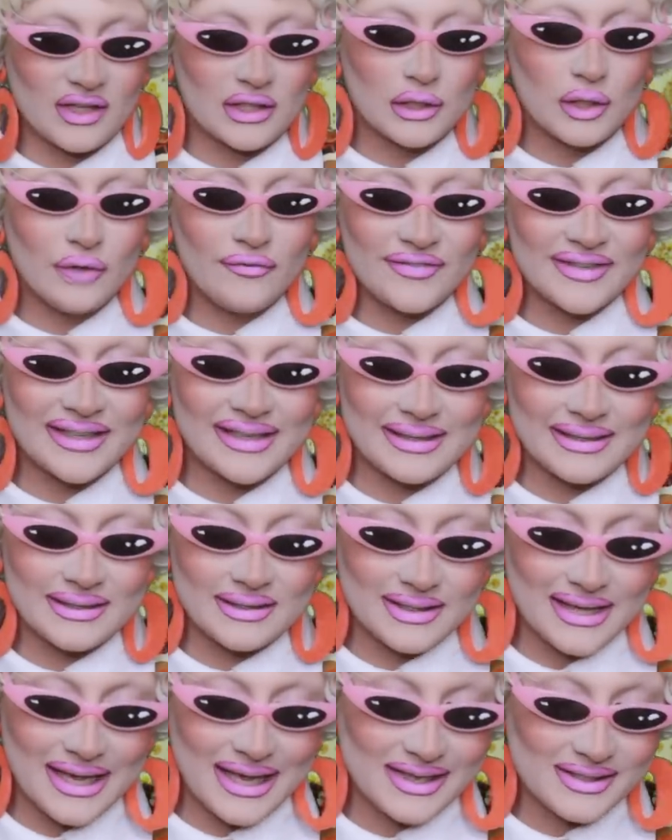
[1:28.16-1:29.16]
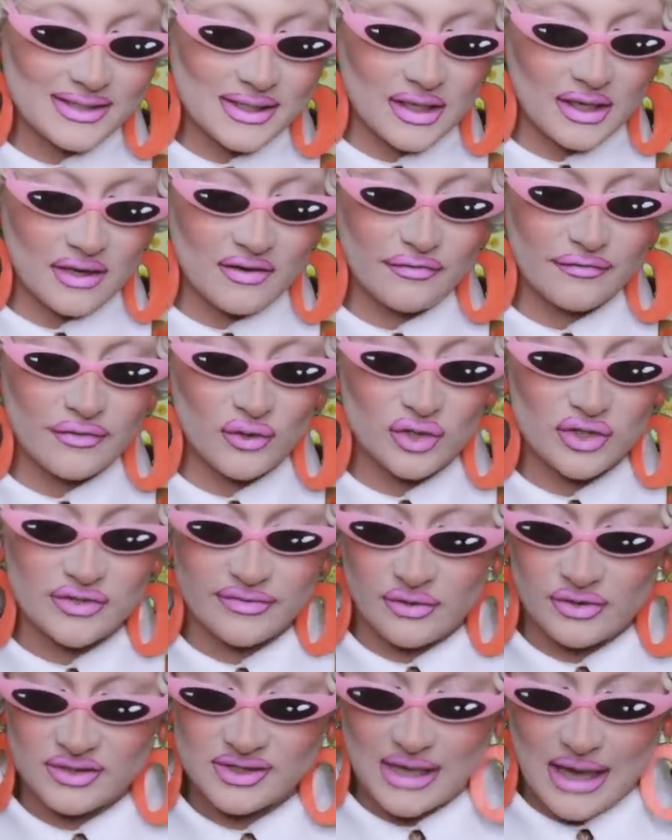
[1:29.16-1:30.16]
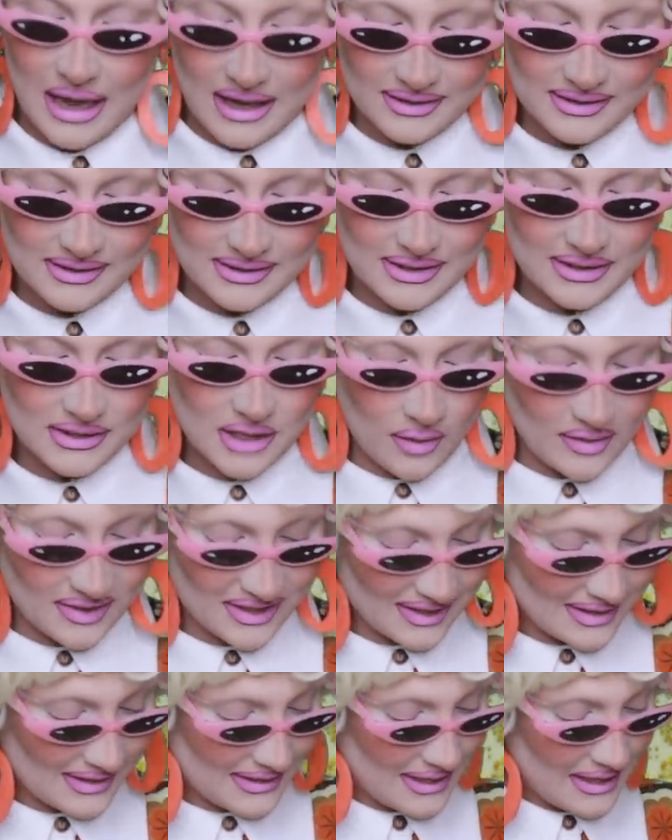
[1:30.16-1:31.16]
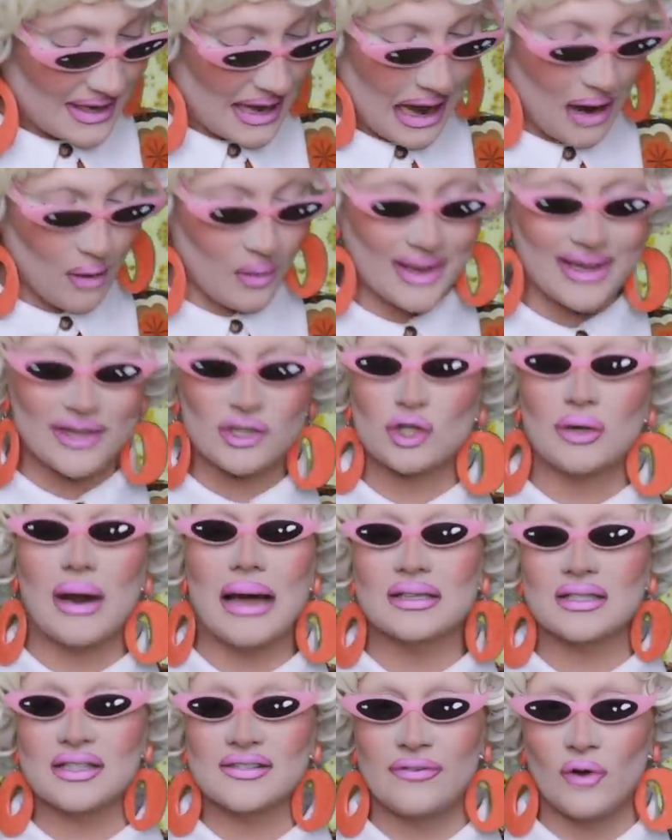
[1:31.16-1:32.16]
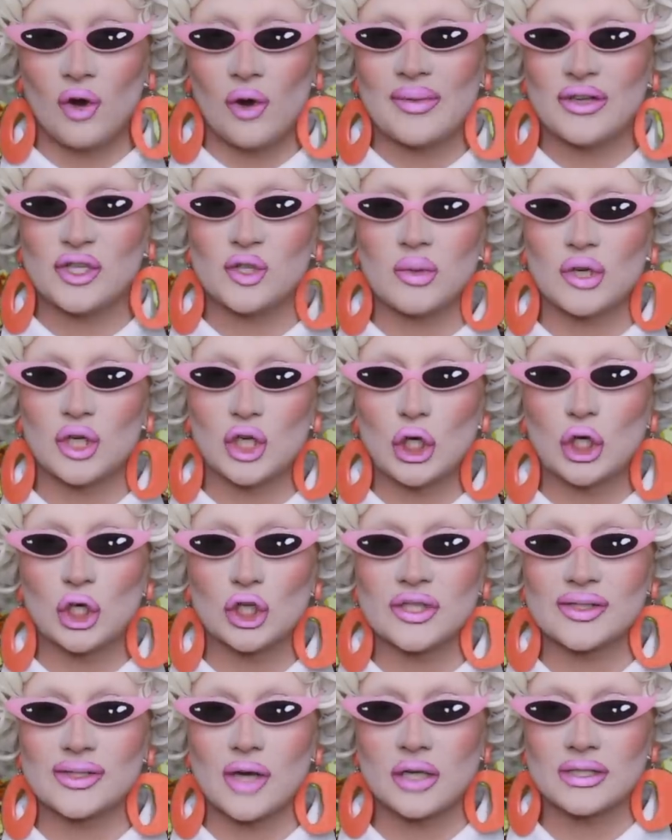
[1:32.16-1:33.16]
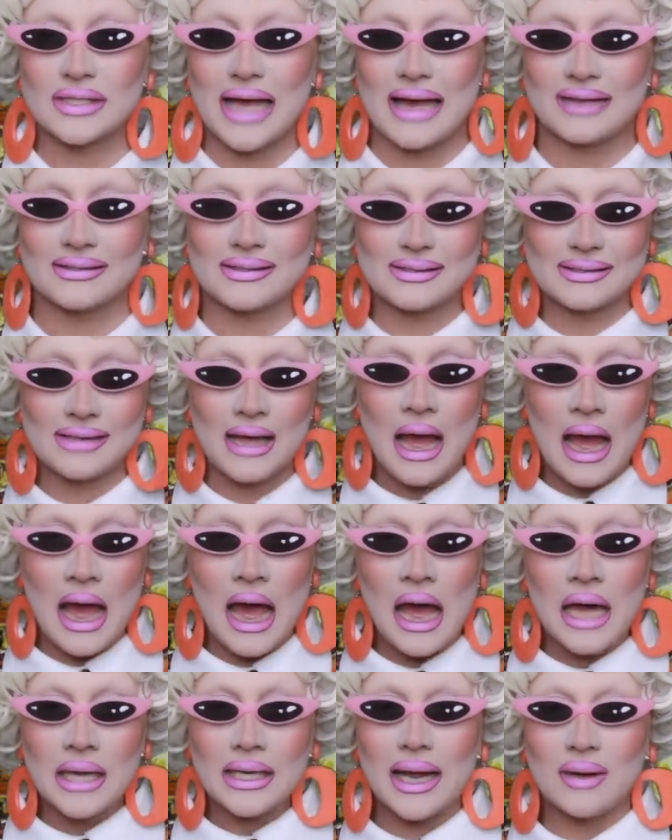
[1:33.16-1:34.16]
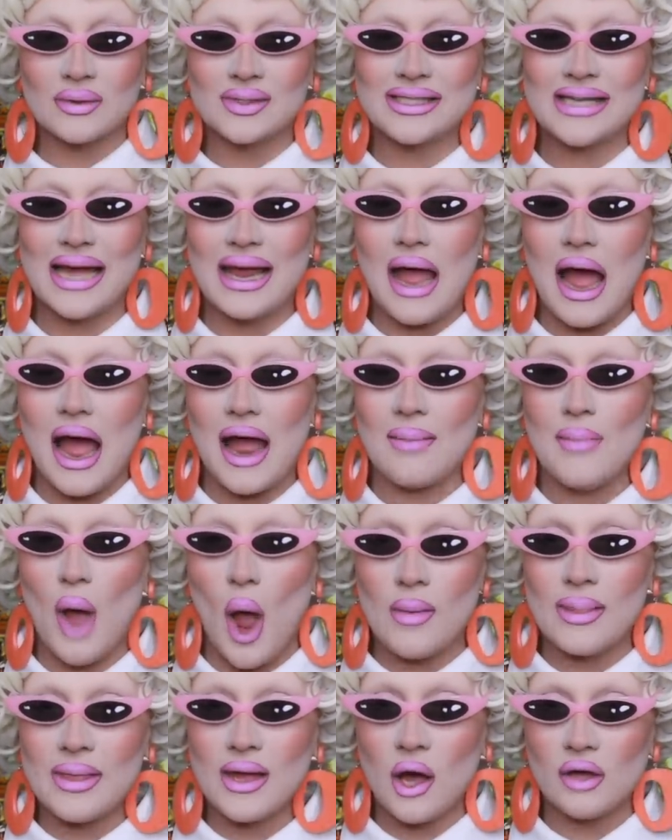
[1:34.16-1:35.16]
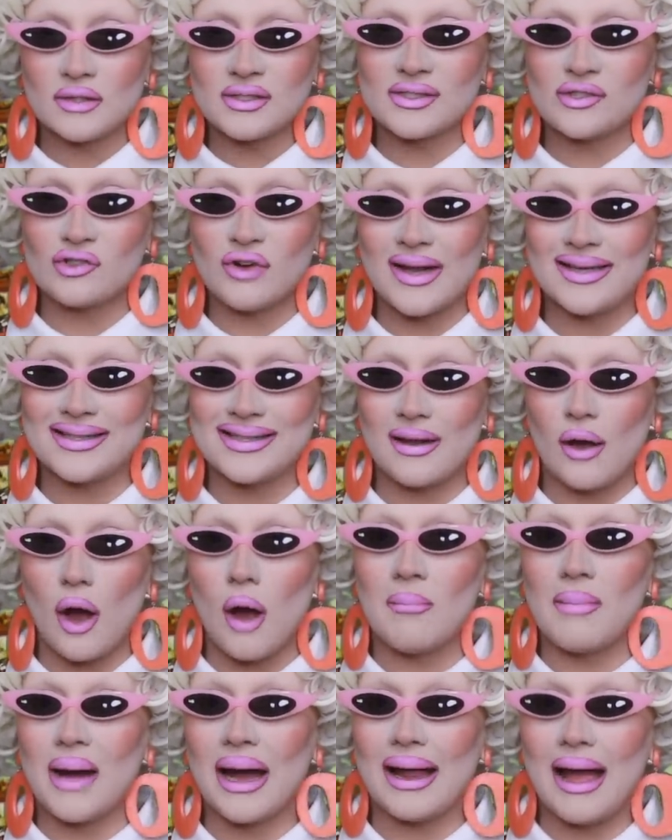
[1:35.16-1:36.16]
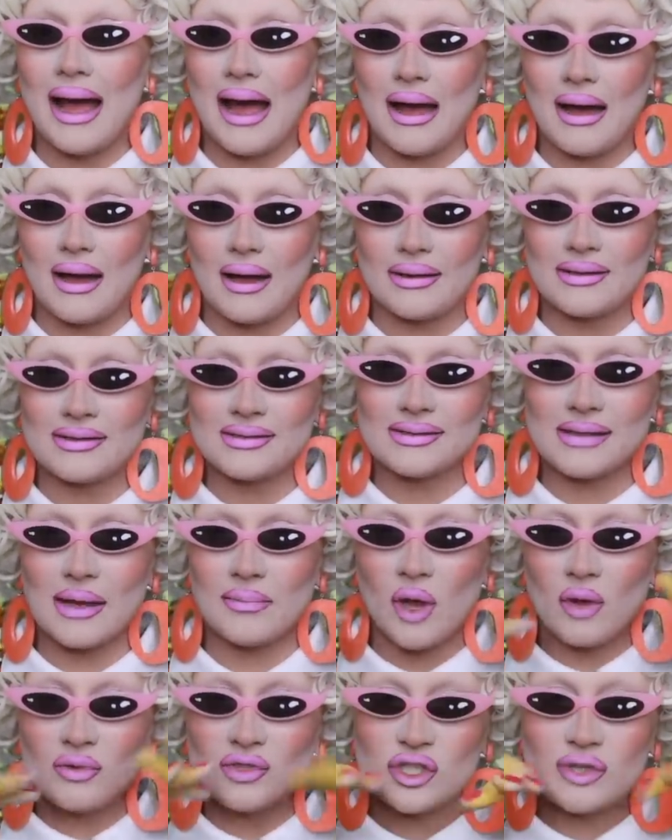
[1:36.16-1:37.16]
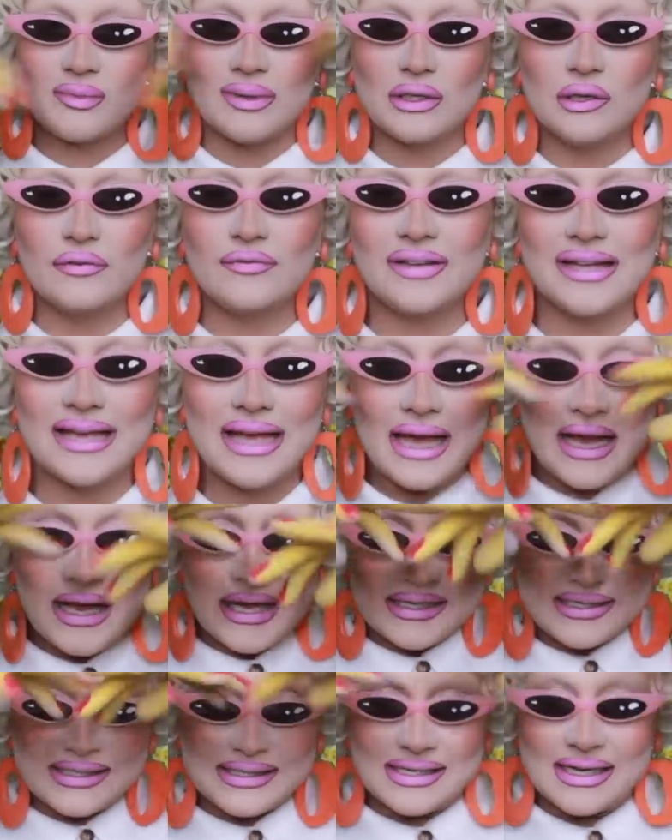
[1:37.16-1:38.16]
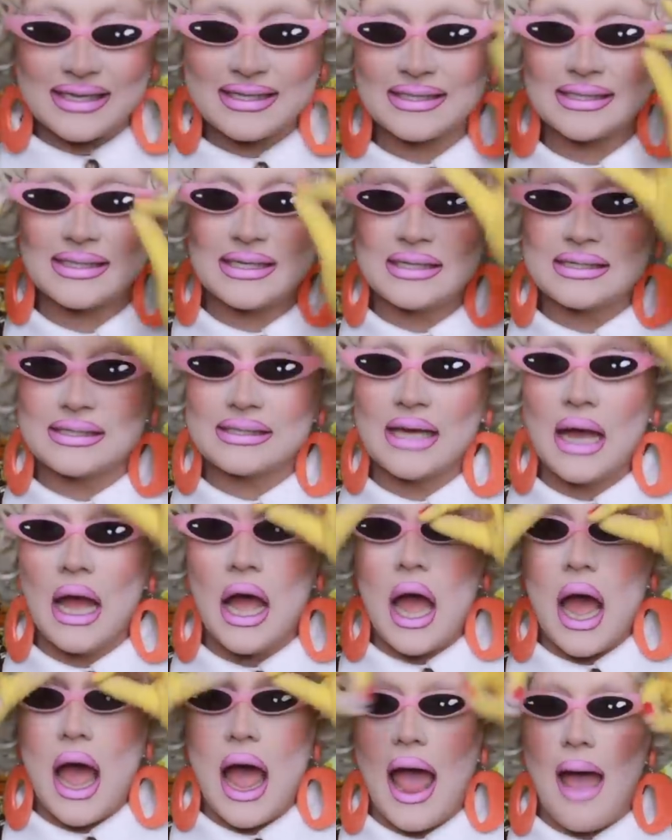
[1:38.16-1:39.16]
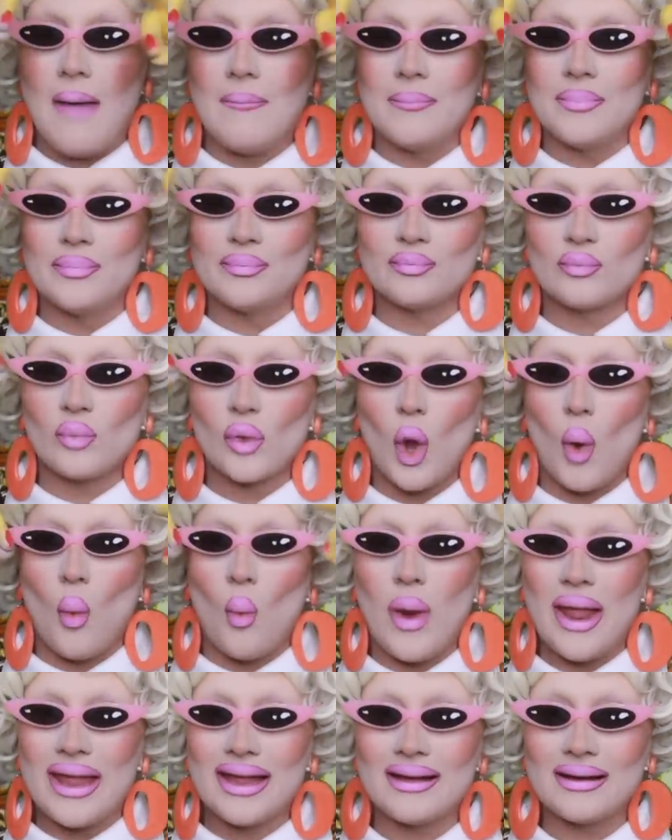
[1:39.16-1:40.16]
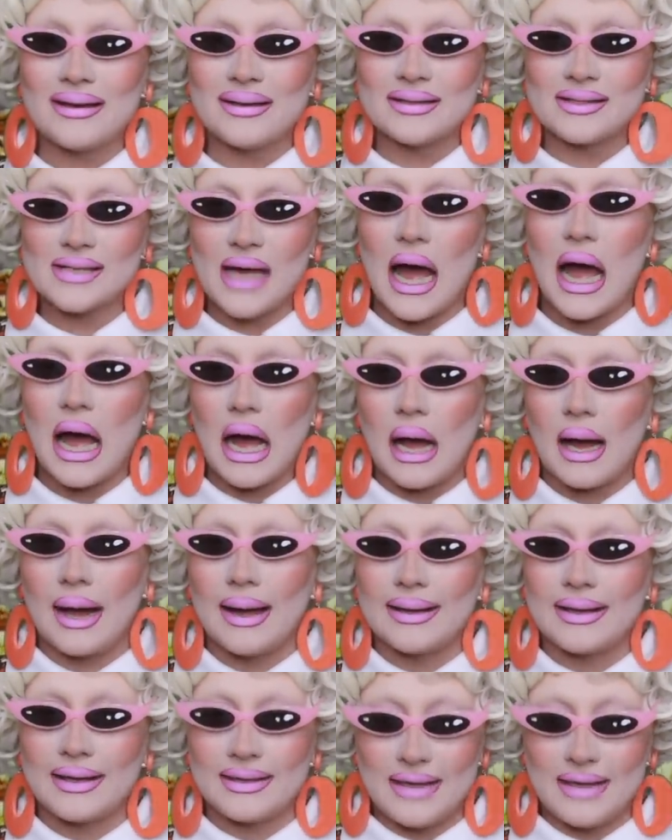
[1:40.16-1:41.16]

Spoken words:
the lovely little kitten in front of us, yes. He's going to see how we transform into a gorgeous goddess. Now today I am only concentrating on my eyes. I'm going to do a lovely 60s winged eye.